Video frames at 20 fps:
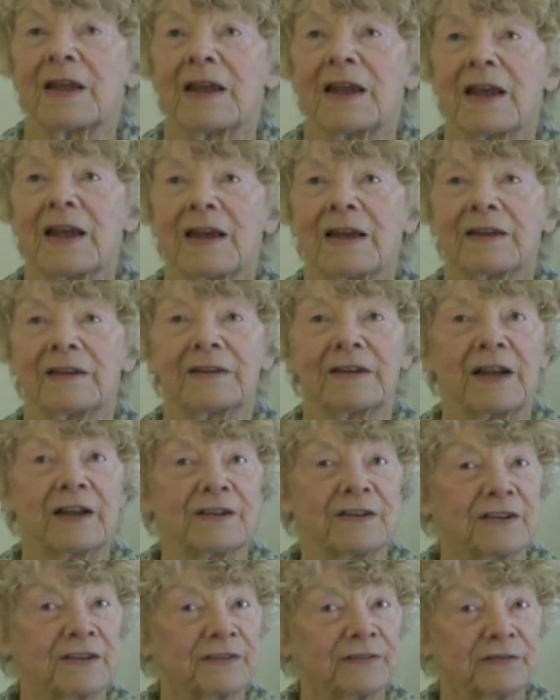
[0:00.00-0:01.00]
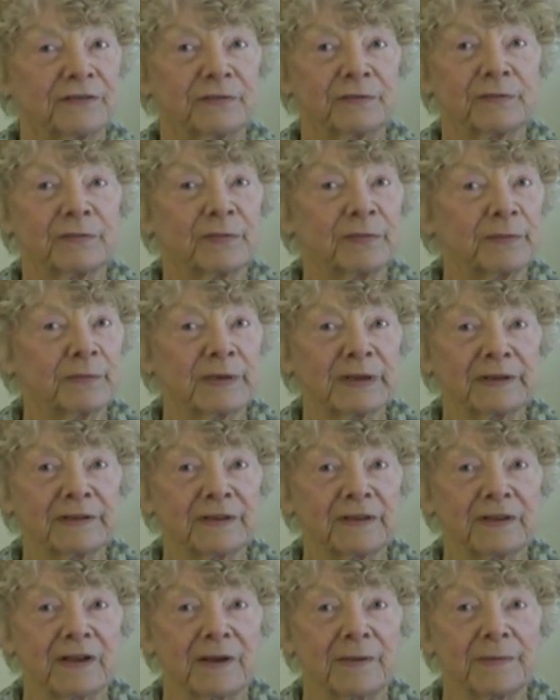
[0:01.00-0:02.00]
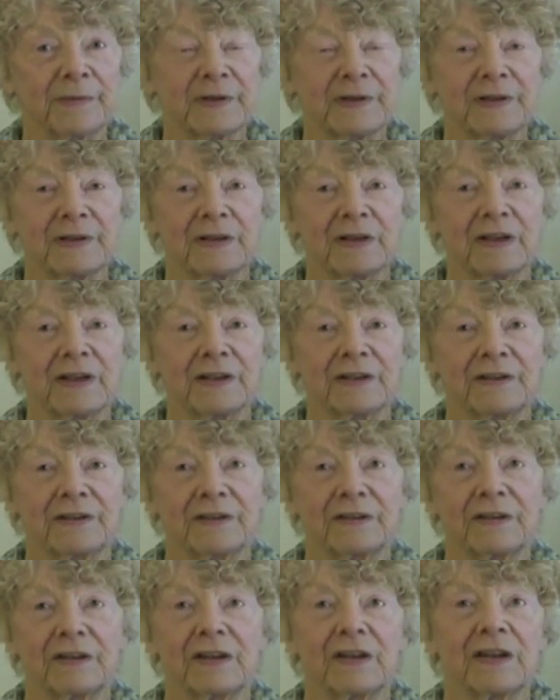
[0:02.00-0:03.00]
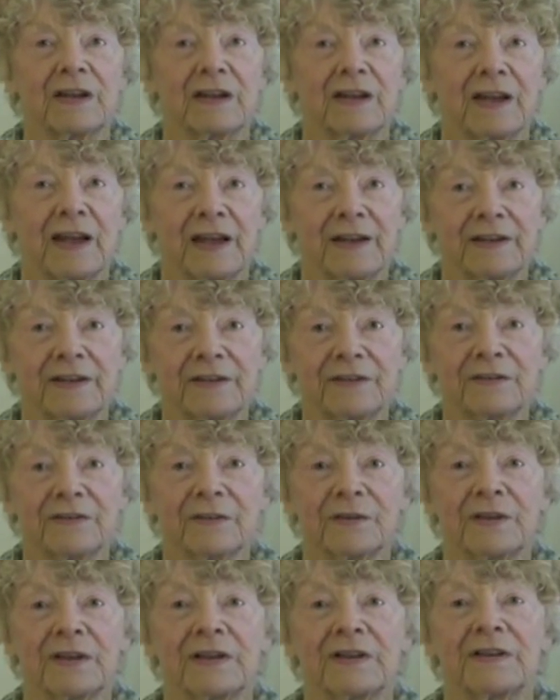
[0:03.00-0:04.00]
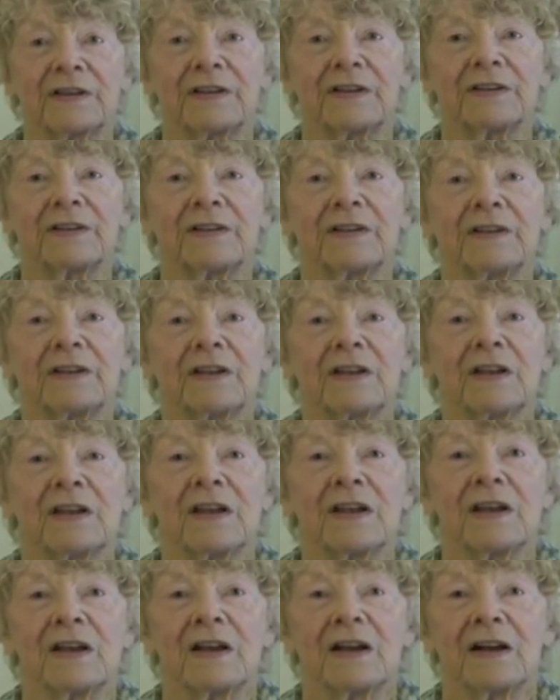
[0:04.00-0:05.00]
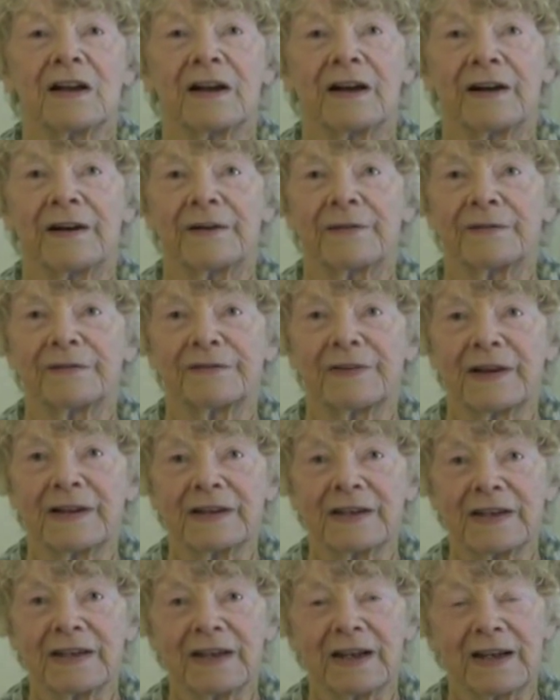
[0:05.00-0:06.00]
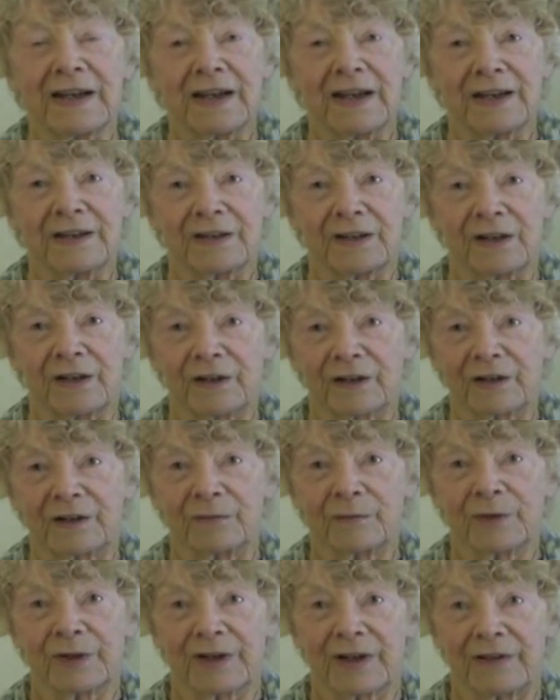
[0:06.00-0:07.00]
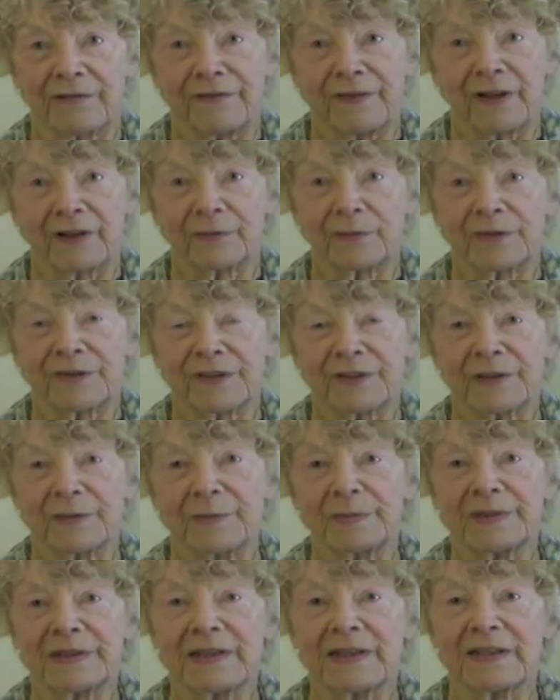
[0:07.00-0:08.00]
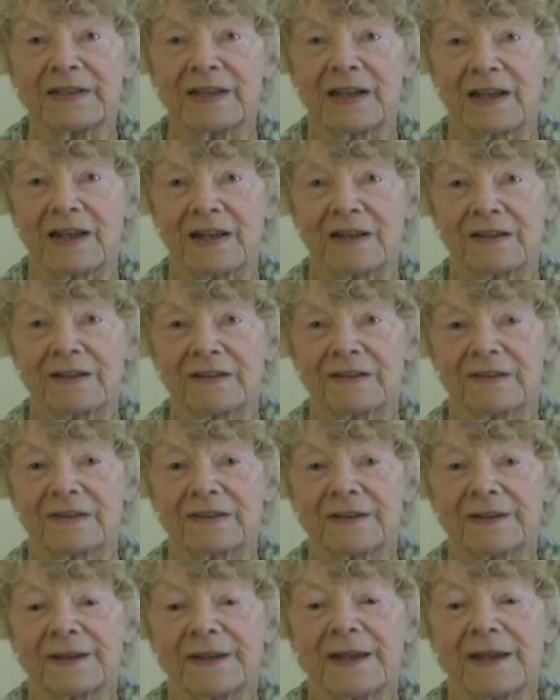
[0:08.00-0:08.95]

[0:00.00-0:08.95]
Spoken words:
and I just built it up and added to it, and finally I had what I felt was a complete dance.